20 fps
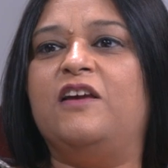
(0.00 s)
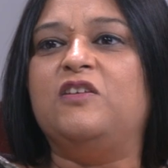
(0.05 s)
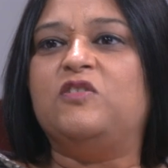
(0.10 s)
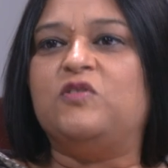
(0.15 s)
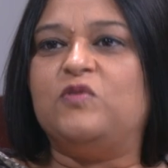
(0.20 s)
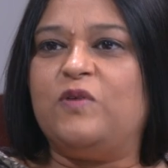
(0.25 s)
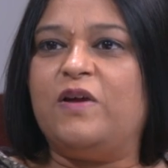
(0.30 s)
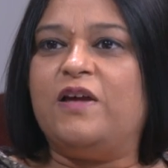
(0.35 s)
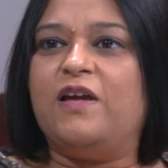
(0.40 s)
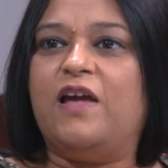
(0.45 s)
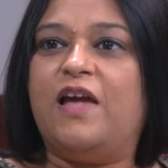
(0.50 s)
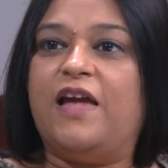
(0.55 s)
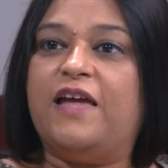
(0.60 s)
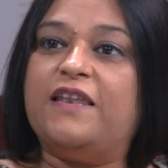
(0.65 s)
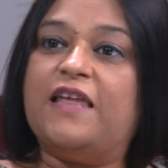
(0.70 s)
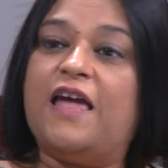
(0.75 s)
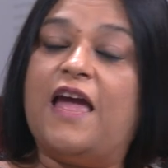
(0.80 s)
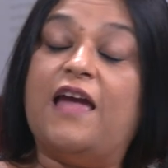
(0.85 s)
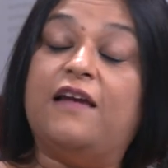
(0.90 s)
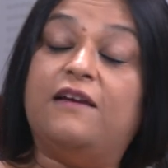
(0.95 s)
So,
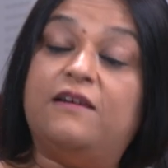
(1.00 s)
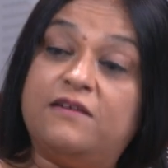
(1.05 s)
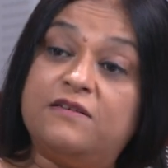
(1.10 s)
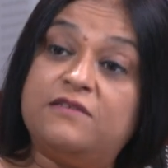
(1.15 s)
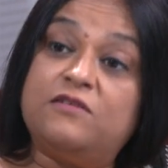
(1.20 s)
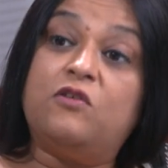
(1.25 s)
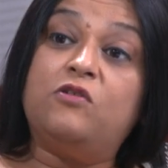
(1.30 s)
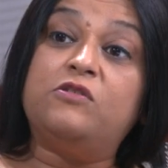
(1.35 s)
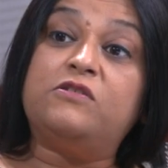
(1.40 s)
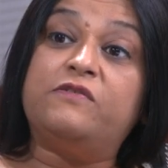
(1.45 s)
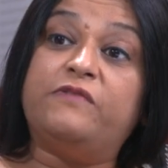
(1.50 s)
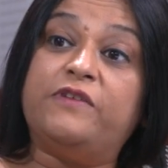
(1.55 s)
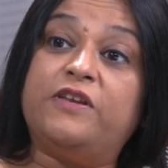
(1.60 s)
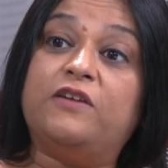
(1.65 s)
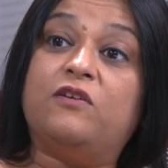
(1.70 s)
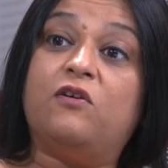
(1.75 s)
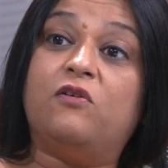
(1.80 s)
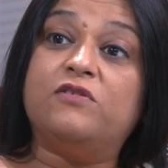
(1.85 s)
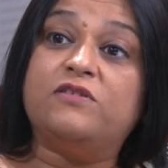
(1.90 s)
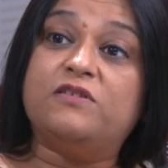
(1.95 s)
and the anchors are also
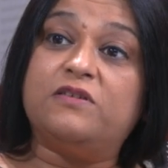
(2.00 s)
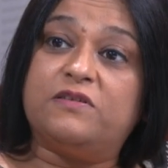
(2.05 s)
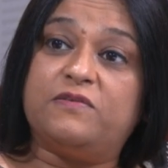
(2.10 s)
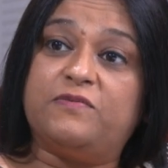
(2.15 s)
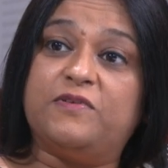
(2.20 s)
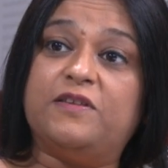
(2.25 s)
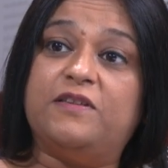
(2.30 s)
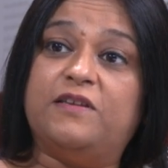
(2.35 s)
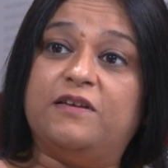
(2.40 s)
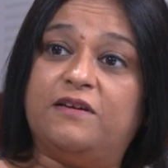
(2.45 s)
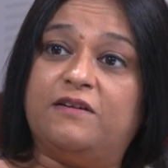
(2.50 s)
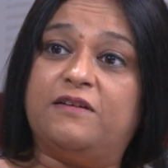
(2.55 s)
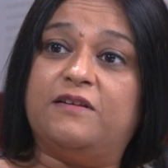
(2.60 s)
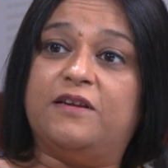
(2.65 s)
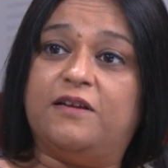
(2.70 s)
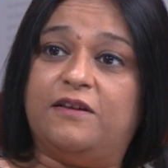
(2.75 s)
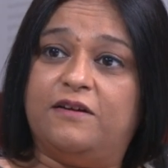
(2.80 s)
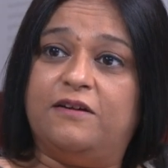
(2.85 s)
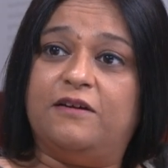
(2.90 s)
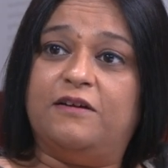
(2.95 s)
very conscious with
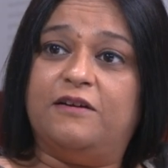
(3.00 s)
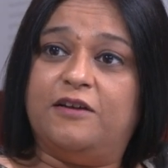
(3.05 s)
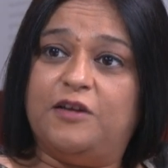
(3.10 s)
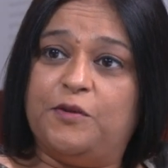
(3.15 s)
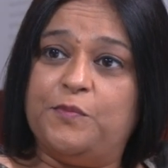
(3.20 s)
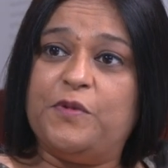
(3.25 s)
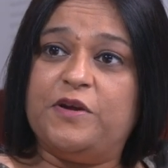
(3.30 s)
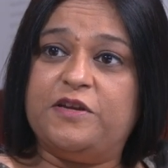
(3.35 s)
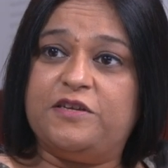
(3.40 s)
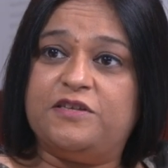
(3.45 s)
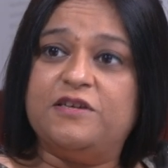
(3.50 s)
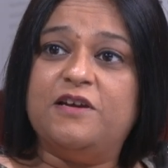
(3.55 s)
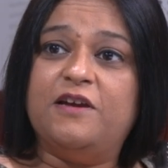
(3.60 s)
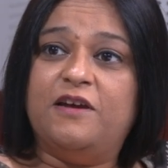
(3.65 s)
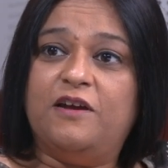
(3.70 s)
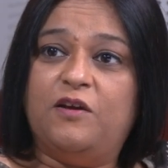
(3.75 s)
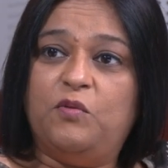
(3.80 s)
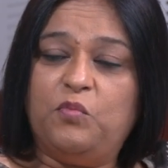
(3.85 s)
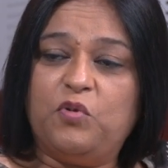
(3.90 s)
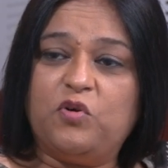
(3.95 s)
their image.
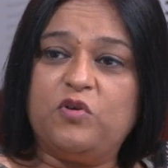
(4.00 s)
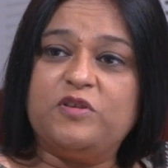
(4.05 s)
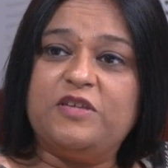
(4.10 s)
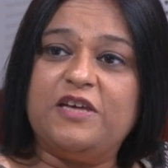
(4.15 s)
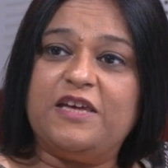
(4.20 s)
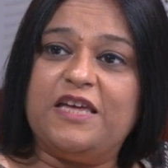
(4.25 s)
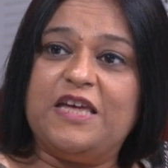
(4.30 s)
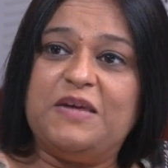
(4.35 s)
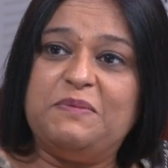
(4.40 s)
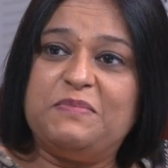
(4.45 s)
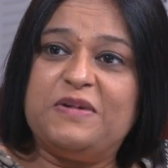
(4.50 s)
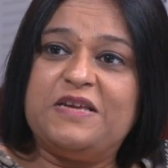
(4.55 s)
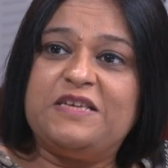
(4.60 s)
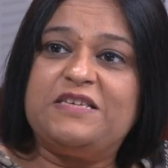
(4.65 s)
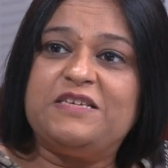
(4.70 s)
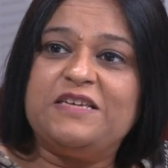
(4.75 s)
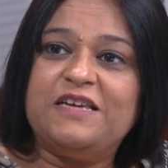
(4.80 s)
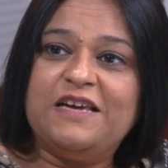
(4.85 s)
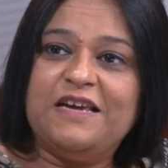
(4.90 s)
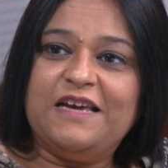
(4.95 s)
Because the
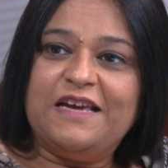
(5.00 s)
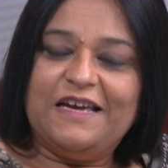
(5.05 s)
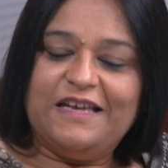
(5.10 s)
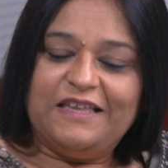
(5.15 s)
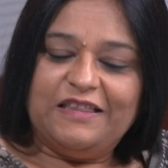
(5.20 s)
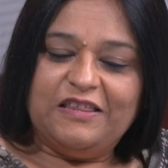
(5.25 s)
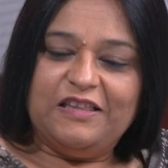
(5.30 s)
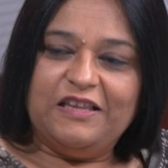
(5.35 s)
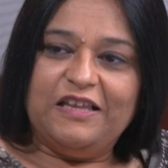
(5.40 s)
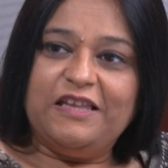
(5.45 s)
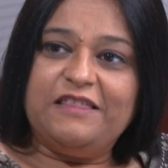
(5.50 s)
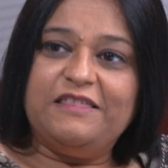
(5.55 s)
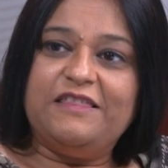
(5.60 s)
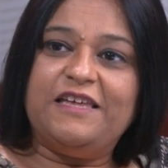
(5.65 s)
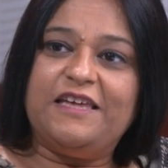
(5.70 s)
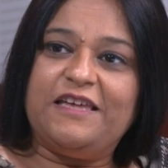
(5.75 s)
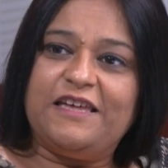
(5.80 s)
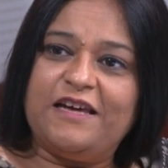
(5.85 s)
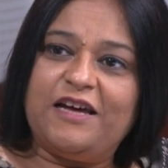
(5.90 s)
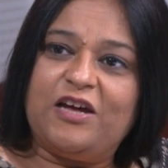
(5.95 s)
image...
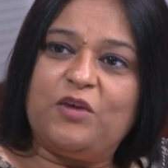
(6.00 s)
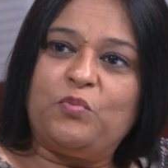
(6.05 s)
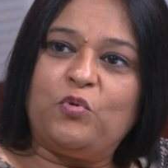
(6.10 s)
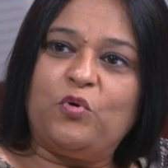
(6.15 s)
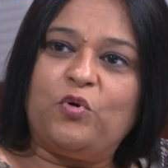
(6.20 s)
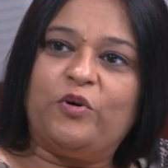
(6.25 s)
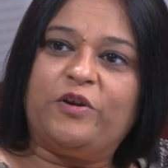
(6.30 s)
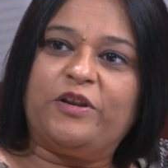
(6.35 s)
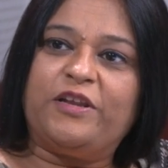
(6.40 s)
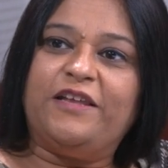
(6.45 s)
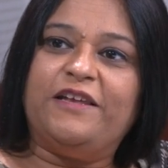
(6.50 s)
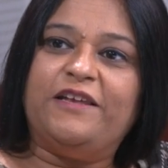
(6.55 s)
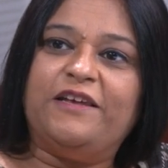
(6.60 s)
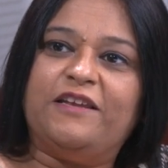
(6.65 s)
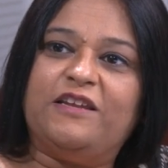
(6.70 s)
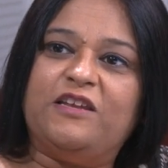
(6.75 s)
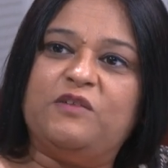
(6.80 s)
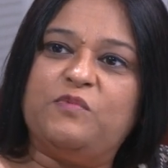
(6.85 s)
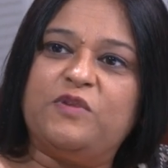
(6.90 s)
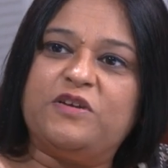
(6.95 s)
they are portraying
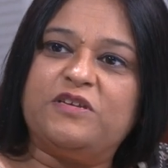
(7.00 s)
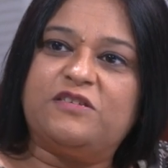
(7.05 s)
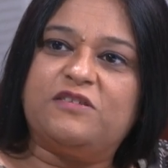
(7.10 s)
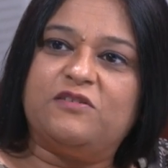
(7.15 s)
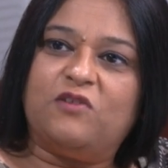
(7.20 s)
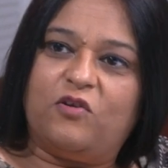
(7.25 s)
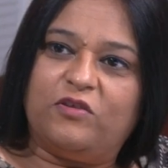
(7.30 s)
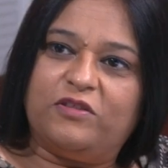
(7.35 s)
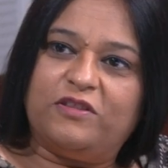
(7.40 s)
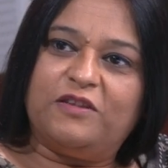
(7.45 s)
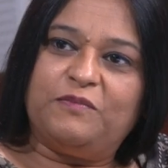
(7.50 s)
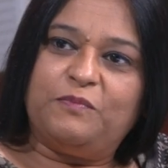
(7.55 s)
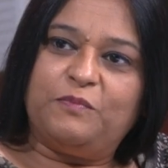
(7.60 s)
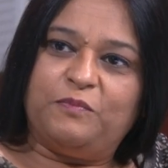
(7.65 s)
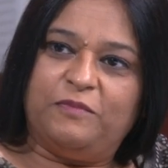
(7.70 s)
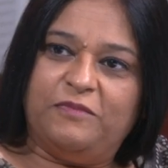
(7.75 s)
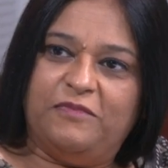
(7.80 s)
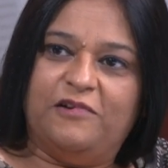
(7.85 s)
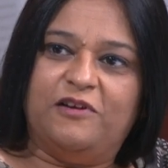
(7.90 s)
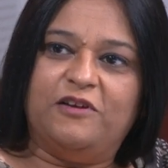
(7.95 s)
an image on
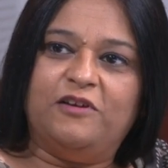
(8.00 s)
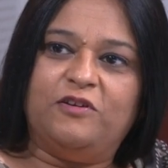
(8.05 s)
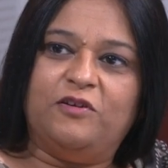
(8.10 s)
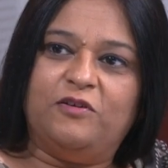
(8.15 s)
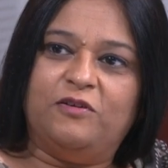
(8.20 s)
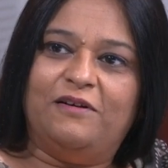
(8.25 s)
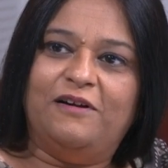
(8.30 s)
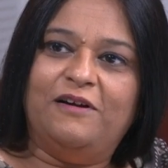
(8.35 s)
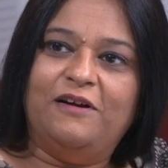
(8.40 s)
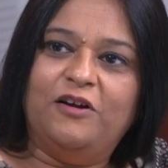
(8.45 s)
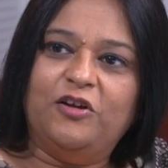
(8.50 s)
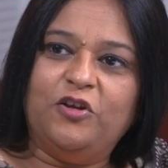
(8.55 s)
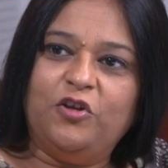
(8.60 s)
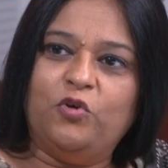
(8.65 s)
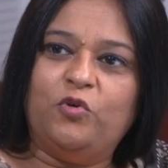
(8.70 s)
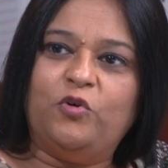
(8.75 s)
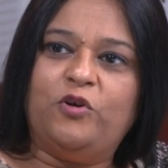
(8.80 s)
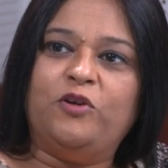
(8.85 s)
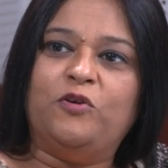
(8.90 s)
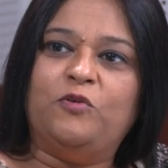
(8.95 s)
the
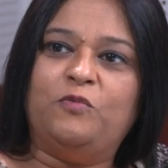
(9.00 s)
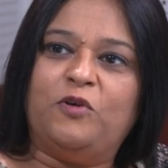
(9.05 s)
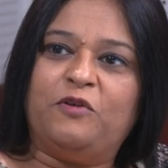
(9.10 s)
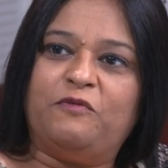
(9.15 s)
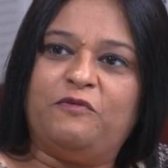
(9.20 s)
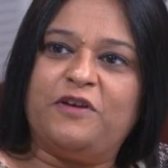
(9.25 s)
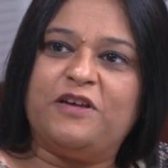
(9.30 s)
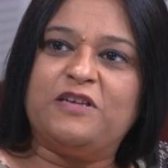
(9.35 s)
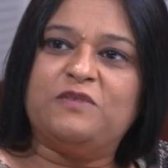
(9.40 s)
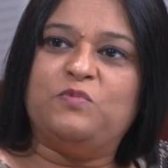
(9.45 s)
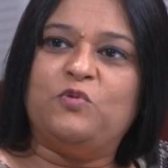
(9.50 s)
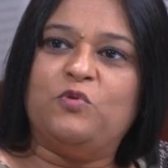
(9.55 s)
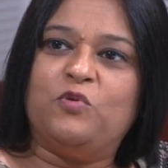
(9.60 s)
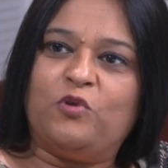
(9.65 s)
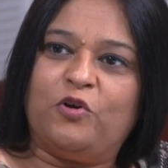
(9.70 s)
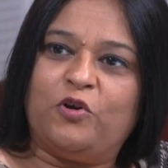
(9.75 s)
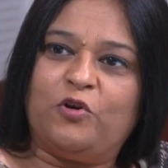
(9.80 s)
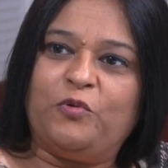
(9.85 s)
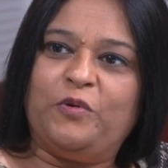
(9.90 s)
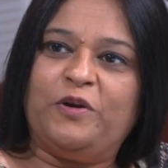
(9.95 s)
YouTube or Facebook
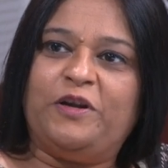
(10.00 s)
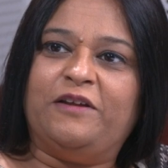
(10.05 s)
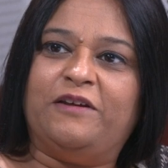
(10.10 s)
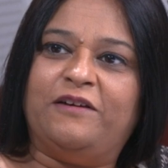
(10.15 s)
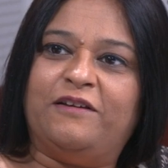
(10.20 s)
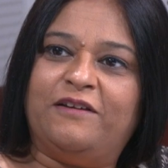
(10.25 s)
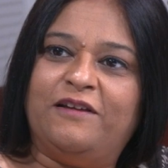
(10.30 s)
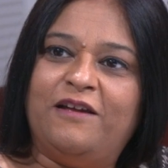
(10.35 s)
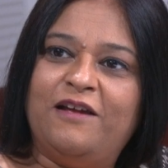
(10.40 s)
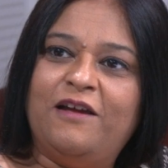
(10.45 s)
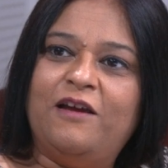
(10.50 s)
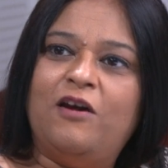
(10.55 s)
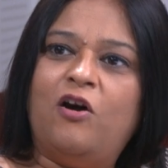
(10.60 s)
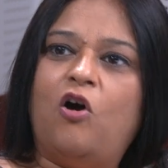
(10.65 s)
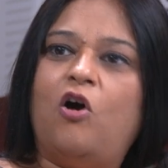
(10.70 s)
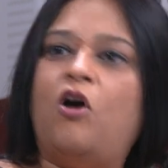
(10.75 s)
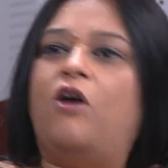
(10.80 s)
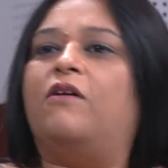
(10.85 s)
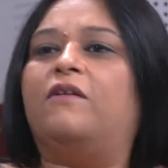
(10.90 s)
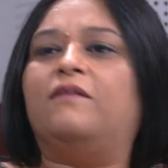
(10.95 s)
or Twitter
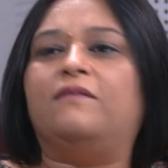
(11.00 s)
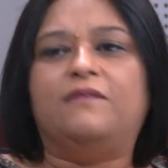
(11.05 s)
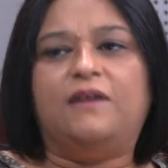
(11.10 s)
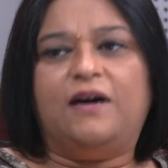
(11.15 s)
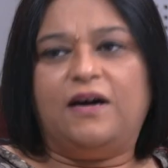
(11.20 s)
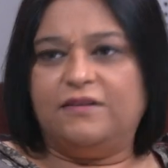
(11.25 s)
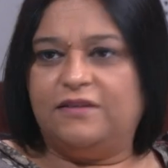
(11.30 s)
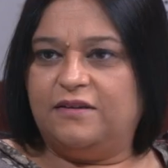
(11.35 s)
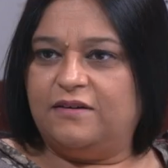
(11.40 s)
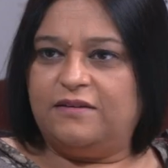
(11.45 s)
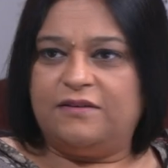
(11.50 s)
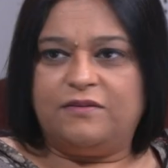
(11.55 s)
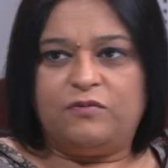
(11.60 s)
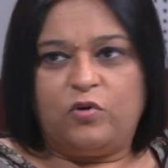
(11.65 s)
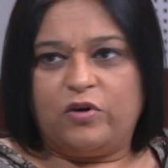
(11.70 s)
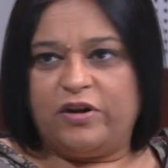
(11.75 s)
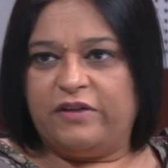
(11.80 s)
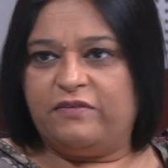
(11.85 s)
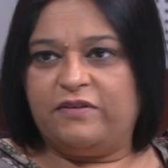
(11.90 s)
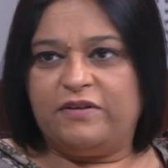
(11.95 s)
or other
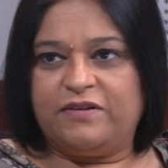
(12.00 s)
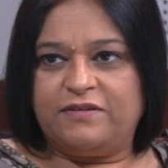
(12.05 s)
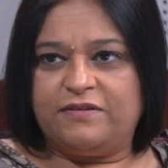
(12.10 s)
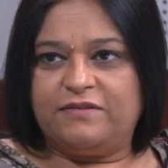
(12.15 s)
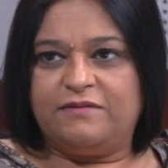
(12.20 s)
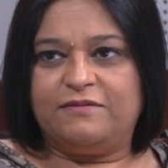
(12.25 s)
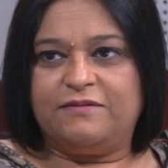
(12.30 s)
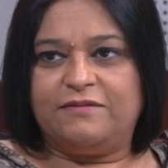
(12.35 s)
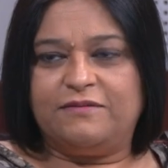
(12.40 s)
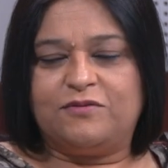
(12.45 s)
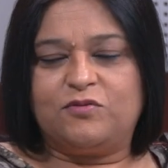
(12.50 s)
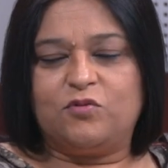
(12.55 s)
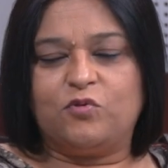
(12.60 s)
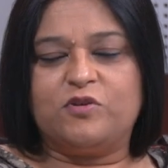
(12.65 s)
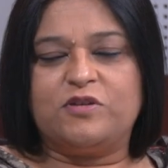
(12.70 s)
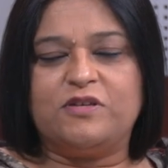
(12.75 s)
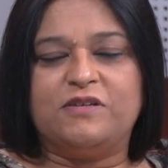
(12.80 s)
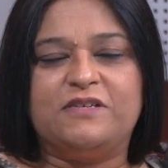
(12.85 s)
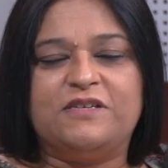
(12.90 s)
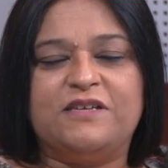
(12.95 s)
whatever
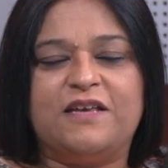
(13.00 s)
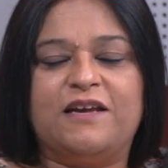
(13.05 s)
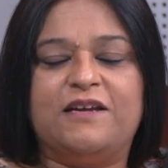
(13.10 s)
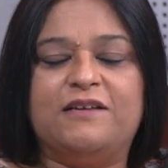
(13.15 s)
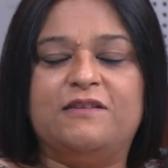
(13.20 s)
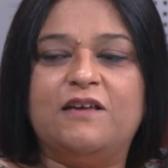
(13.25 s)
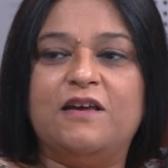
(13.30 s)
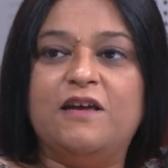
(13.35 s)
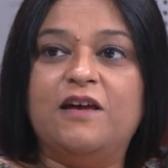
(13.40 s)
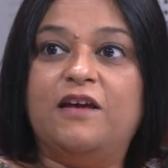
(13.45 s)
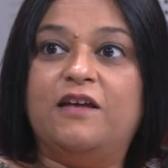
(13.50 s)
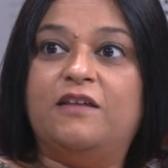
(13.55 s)
social site.